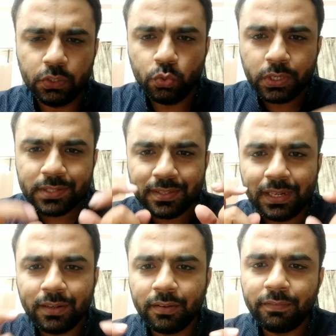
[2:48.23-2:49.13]
you can
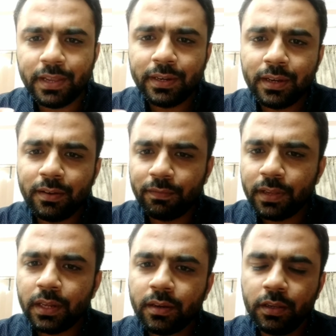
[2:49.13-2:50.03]
select a variant
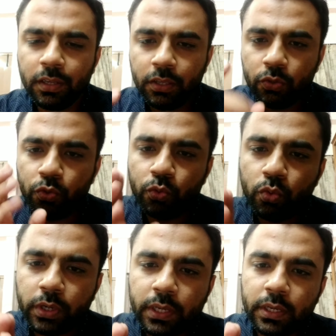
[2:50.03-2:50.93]
where
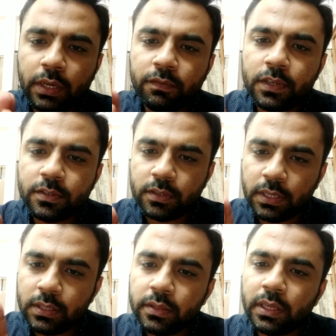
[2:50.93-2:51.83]
you can invest
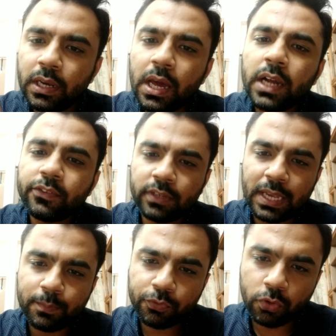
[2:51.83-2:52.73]
in the large
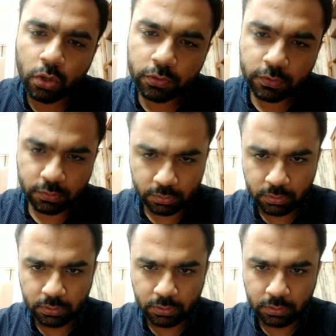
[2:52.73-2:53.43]
cap stocks.